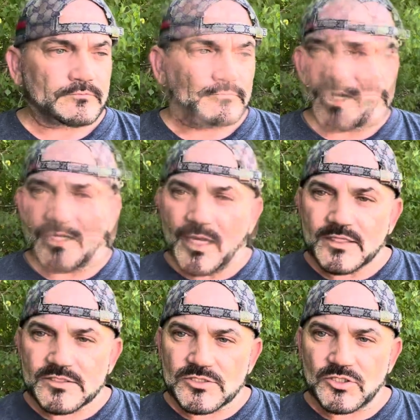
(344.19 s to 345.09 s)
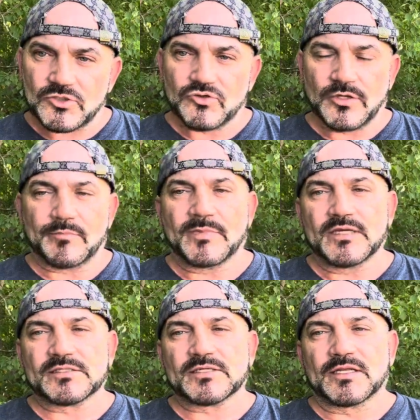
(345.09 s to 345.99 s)
My next trip
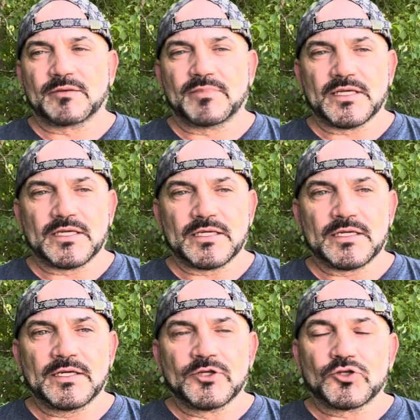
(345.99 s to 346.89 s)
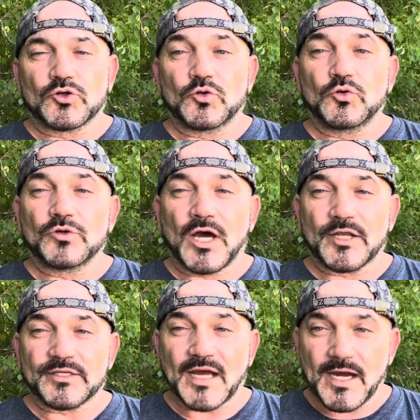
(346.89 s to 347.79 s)
is going to be to
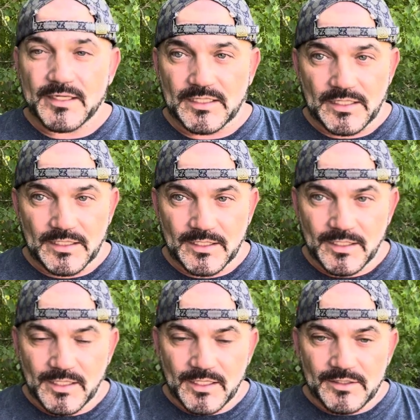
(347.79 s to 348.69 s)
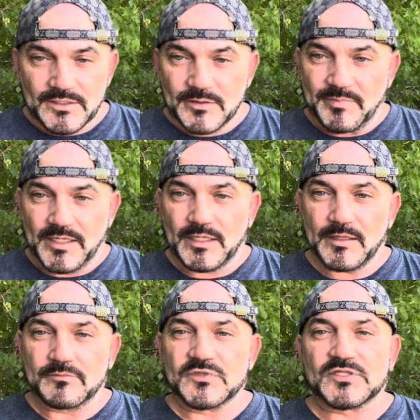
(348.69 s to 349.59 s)
Udon Thani to pick
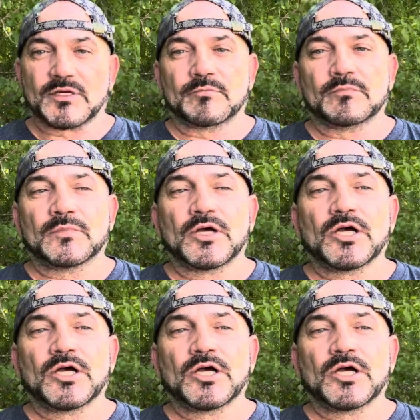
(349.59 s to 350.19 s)
up some